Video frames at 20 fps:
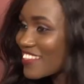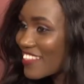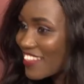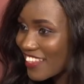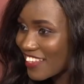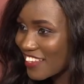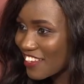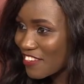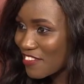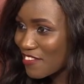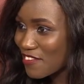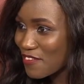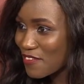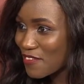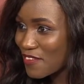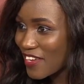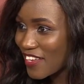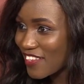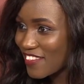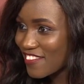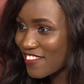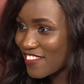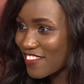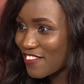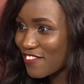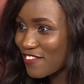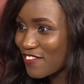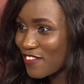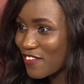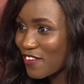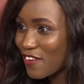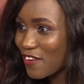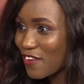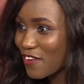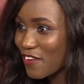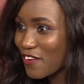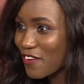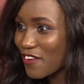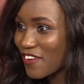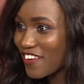thing to achieve,
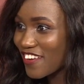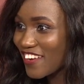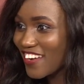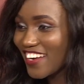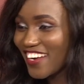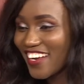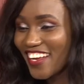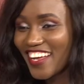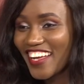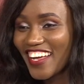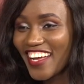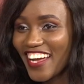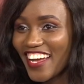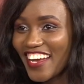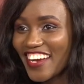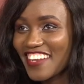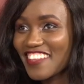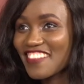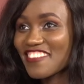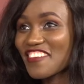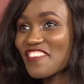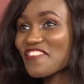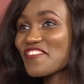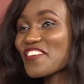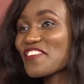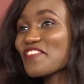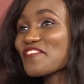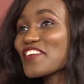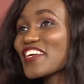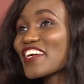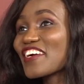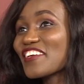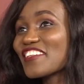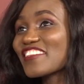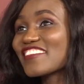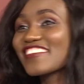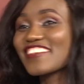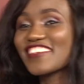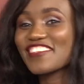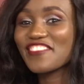or it's something we
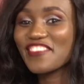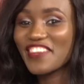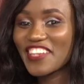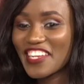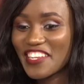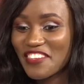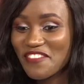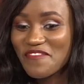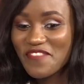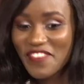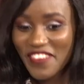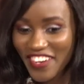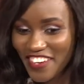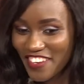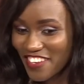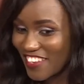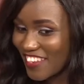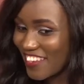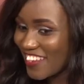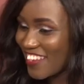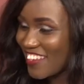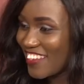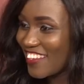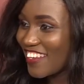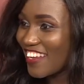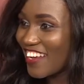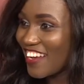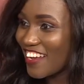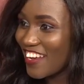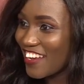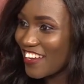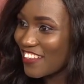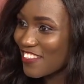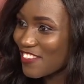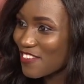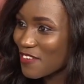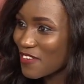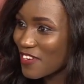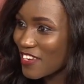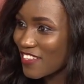continually pray
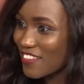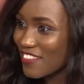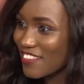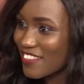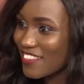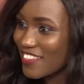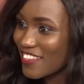towards?